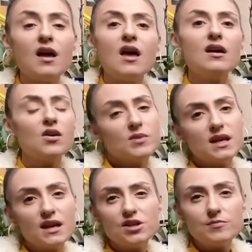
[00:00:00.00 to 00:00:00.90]

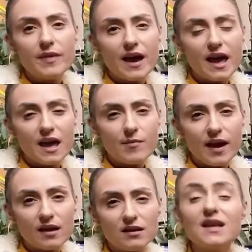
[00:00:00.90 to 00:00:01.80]
communication by
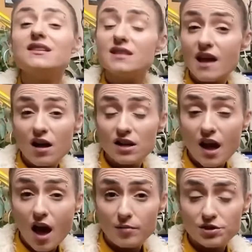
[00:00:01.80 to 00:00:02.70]
email is the only
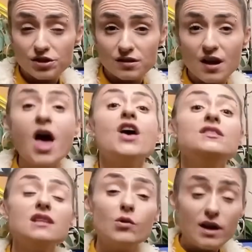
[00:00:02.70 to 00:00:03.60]
option.
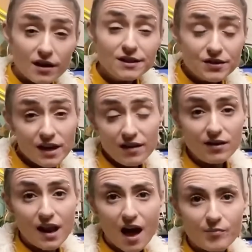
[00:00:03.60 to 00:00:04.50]
So learn to
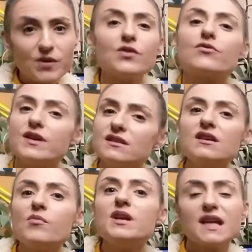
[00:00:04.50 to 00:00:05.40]
level up your written
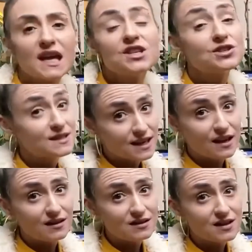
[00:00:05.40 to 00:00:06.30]
communication
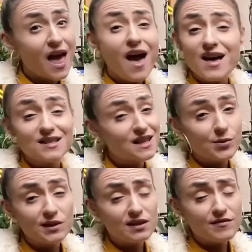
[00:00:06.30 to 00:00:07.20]
skills as they
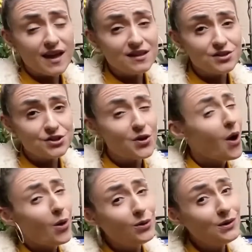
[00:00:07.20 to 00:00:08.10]
will advantage you
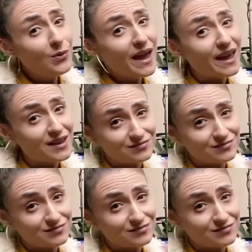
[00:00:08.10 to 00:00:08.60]
all the way.